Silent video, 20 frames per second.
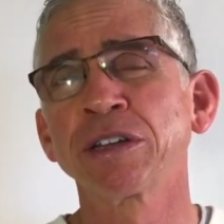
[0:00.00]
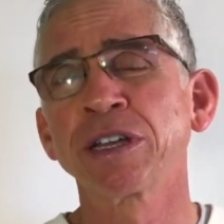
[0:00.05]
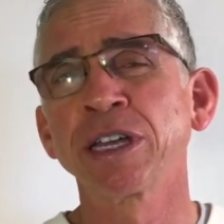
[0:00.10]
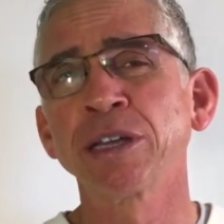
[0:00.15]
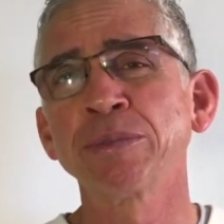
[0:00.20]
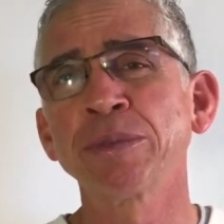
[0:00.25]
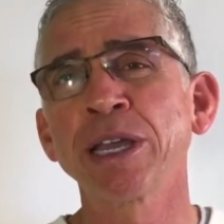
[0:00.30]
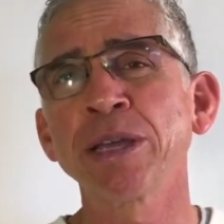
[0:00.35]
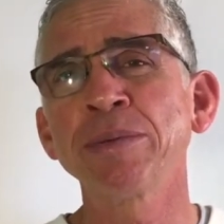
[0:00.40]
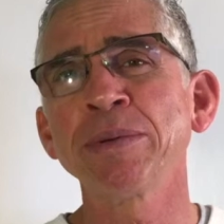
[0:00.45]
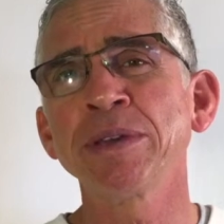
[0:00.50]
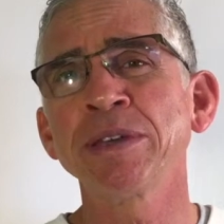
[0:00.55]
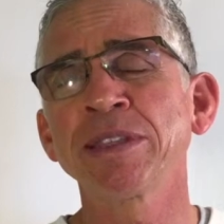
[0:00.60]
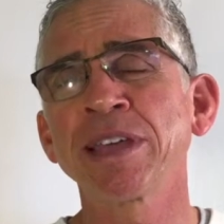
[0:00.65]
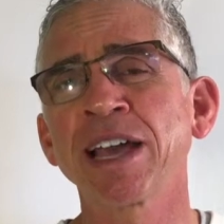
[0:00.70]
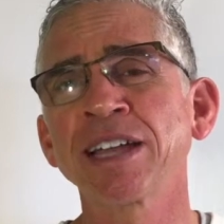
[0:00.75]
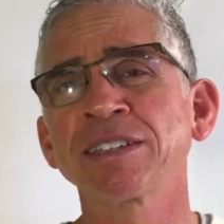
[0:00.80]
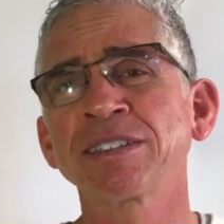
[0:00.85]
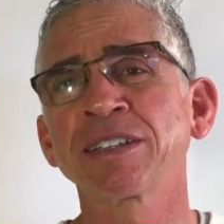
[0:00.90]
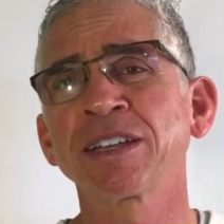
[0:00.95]
And maybe
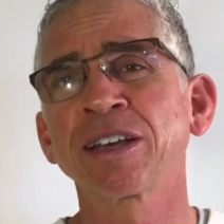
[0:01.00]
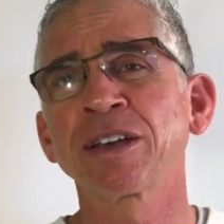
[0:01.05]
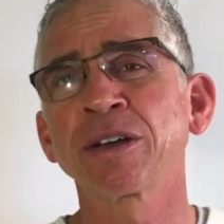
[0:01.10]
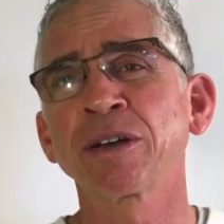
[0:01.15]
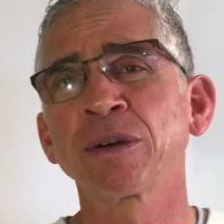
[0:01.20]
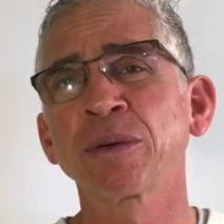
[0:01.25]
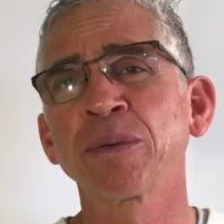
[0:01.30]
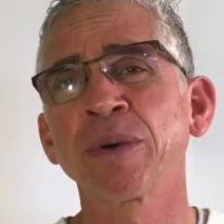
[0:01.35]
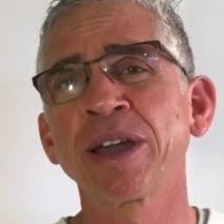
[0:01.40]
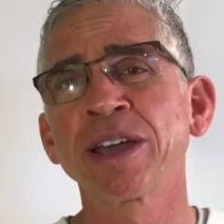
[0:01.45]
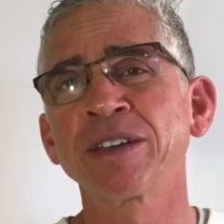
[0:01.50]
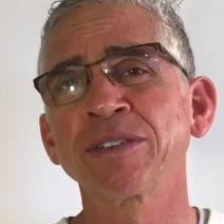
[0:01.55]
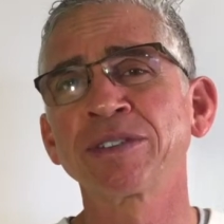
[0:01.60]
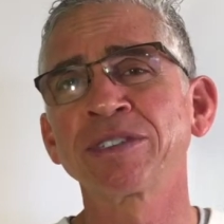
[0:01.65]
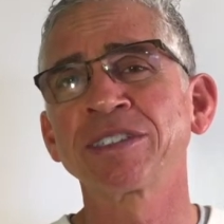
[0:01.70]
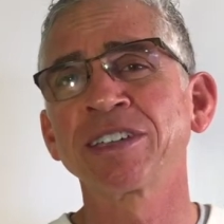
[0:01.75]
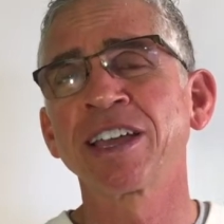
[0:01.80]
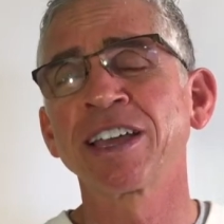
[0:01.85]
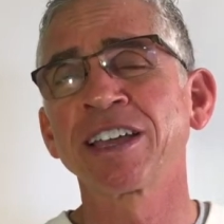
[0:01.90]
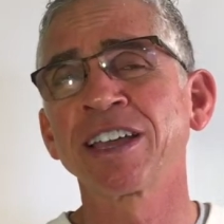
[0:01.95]
that's a way of
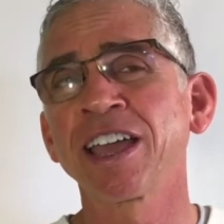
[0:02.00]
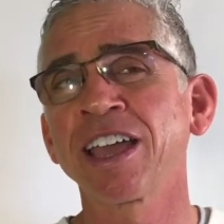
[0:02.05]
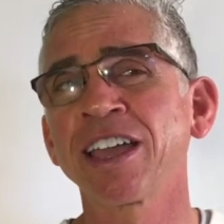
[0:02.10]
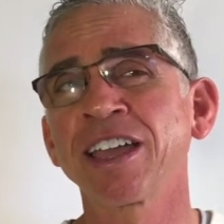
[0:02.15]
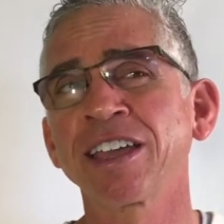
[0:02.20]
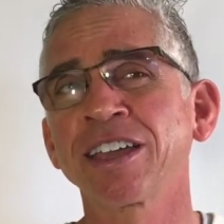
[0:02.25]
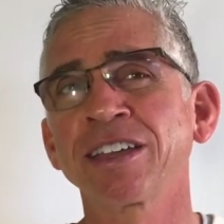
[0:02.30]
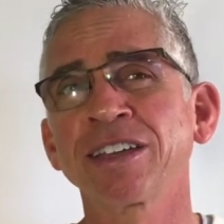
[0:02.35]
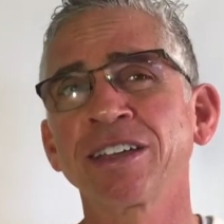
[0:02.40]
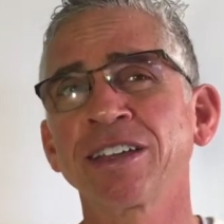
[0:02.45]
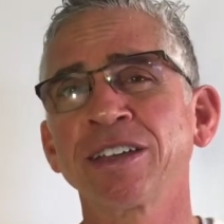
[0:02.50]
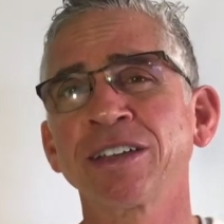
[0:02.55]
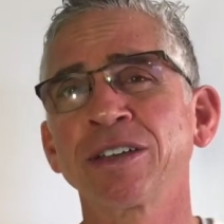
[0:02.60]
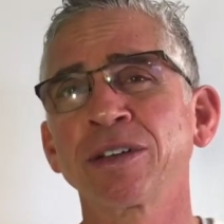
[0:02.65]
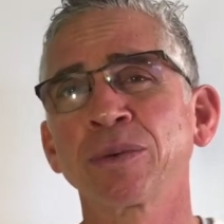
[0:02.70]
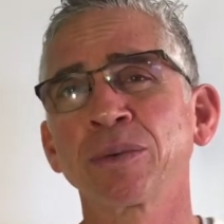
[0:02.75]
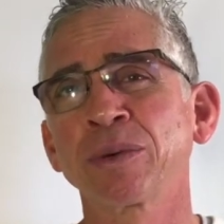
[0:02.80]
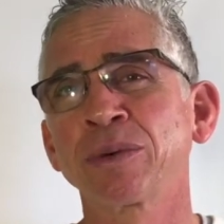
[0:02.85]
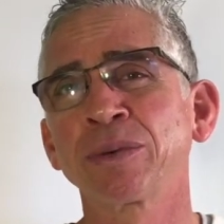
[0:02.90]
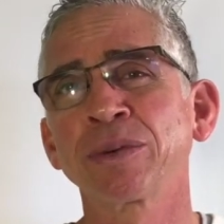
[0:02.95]
saying, hey,
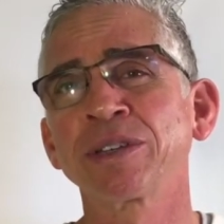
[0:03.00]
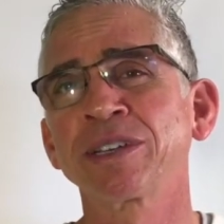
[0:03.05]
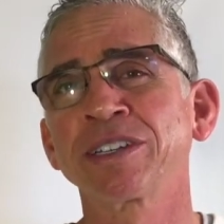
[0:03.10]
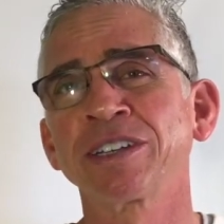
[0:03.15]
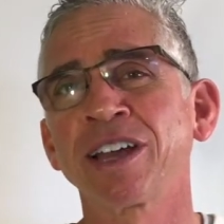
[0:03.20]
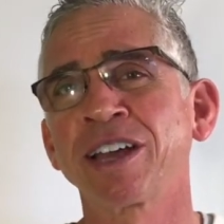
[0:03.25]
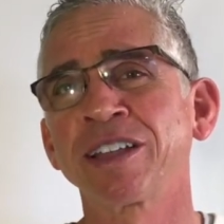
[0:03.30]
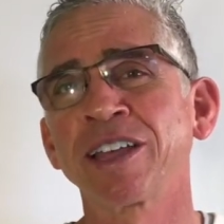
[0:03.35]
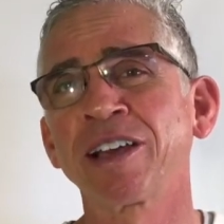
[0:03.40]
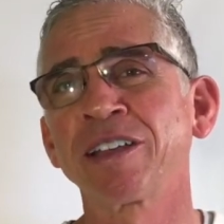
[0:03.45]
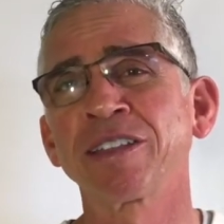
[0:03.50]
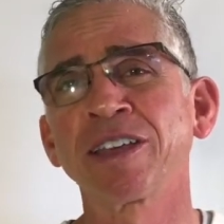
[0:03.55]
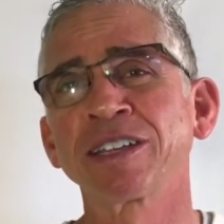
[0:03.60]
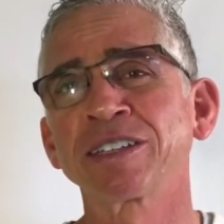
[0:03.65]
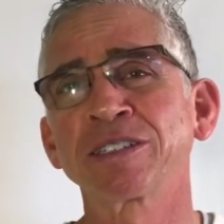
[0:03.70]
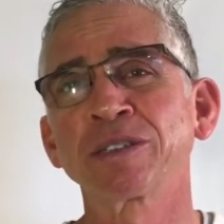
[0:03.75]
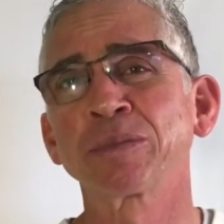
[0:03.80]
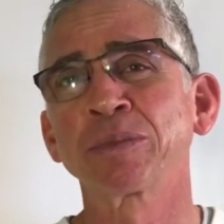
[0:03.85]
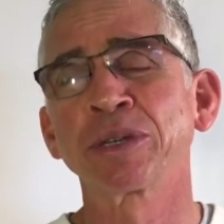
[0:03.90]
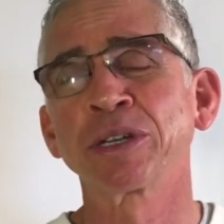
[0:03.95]
we're really not all
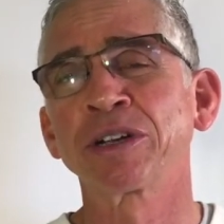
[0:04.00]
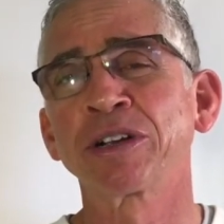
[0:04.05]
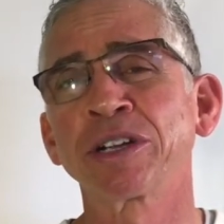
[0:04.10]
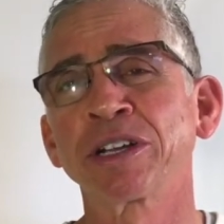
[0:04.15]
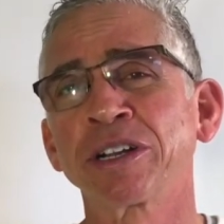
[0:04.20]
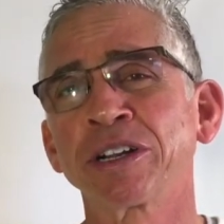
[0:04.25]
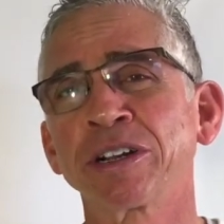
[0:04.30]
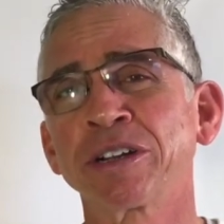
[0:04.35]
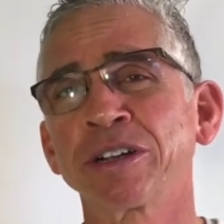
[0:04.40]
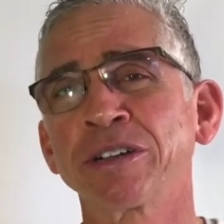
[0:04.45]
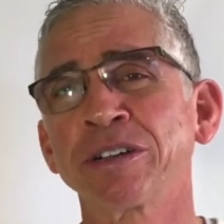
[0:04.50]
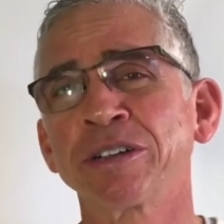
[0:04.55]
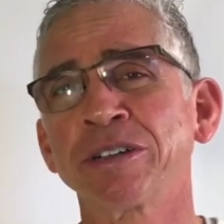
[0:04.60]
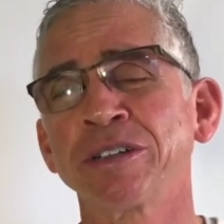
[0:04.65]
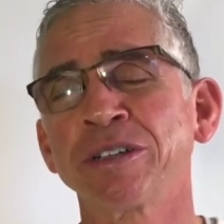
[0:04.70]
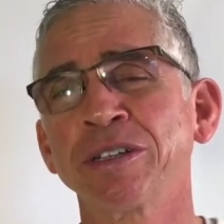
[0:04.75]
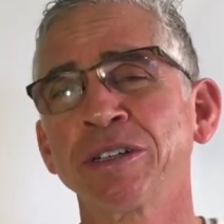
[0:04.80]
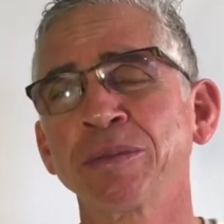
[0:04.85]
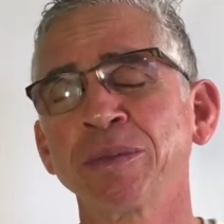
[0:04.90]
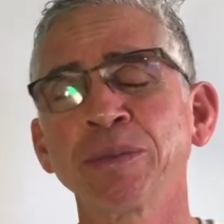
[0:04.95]
that superior.
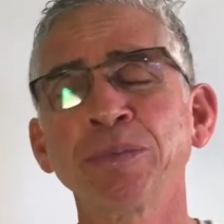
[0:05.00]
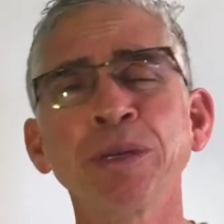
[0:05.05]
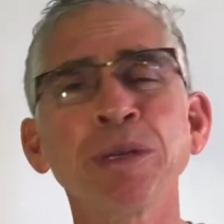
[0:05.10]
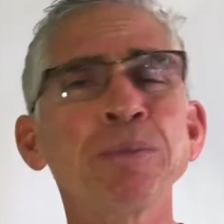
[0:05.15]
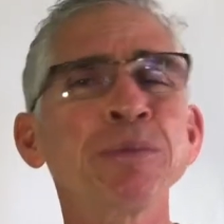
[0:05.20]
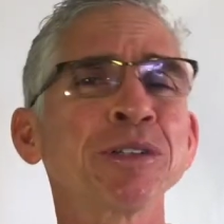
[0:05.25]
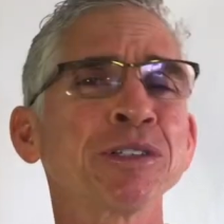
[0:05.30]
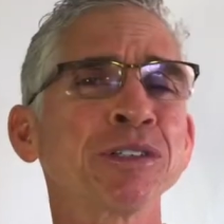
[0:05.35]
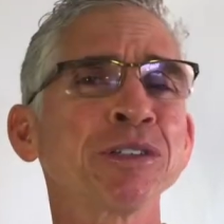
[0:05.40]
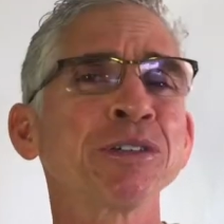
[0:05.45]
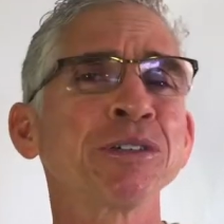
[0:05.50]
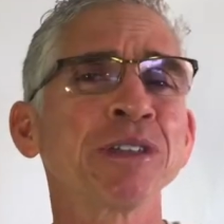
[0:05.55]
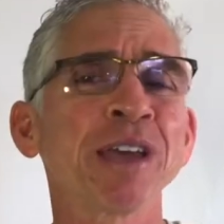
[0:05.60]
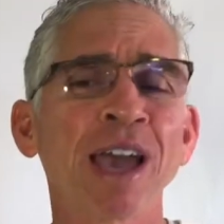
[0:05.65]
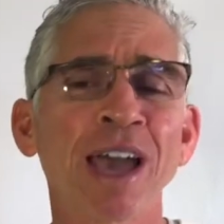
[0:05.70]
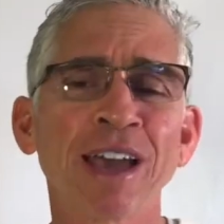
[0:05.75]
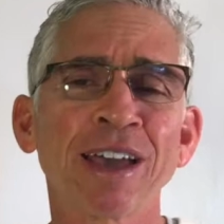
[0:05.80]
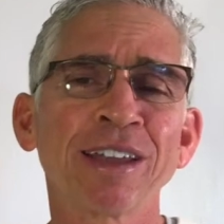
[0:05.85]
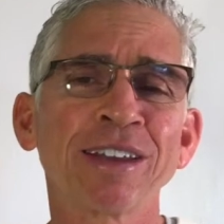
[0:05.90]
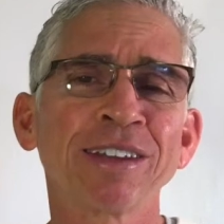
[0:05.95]
But people do
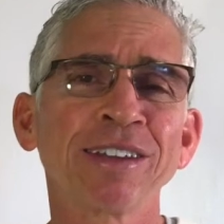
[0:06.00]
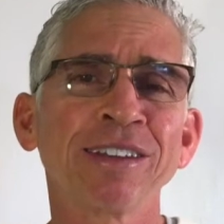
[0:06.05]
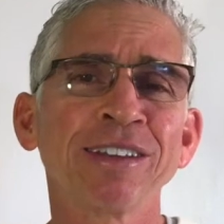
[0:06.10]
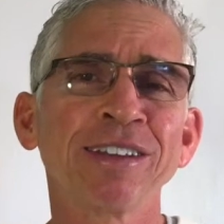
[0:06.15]
that.